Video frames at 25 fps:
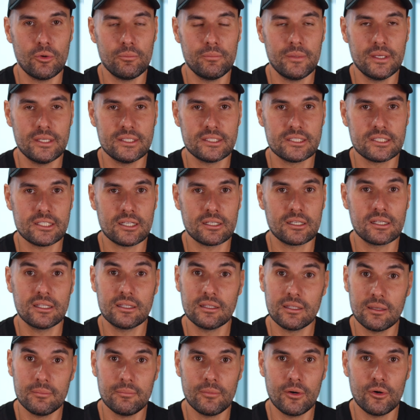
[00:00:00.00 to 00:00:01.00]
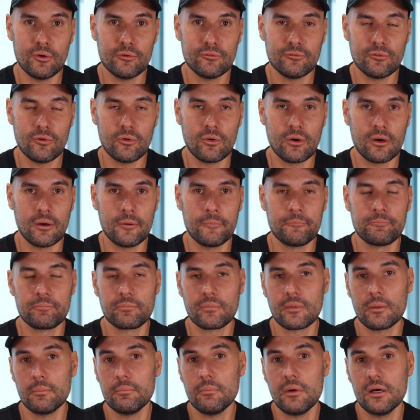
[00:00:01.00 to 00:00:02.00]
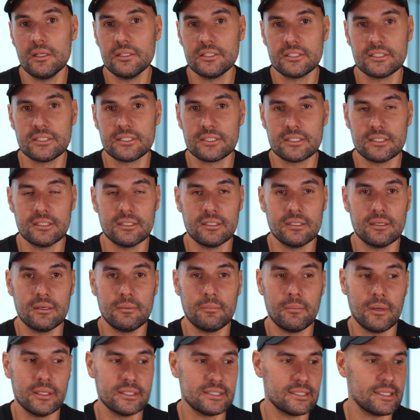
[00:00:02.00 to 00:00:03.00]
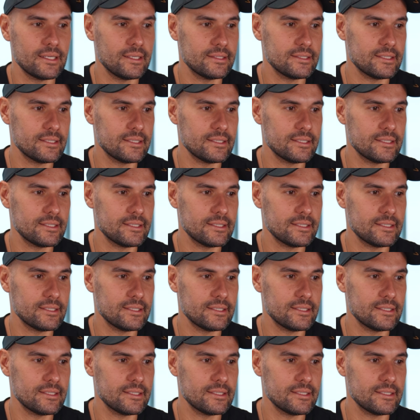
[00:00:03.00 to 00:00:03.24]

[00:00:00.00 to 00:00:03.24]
being stuck in limbo for months at a